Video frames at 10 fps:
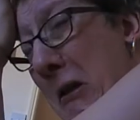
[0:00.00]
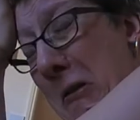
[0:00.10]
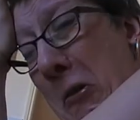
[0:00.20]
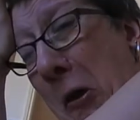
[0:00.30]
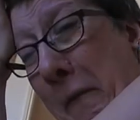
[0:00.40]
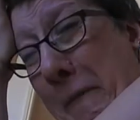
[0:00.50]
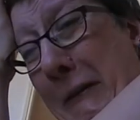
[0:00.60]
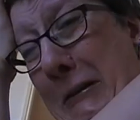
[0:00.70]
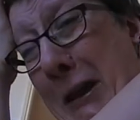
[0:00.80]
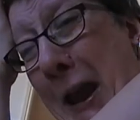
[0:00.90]
love
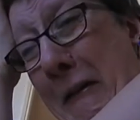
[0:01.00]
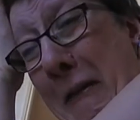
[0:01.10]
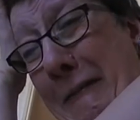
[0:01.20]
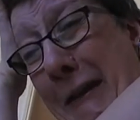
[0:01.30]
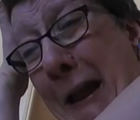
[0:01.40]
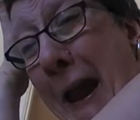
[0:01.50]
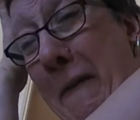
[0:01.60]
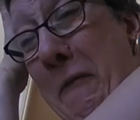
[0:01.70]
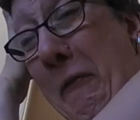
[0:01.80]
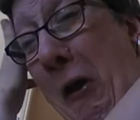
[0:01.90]
and cherish, and I
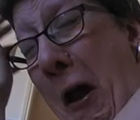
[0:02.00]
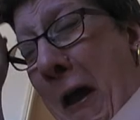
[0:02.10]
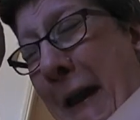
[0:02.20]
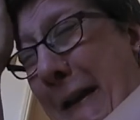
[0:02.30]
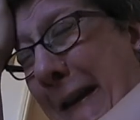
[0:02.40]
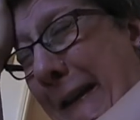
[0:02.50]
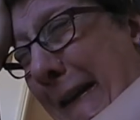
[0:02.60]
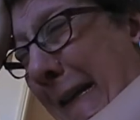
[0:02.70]
haven't got any.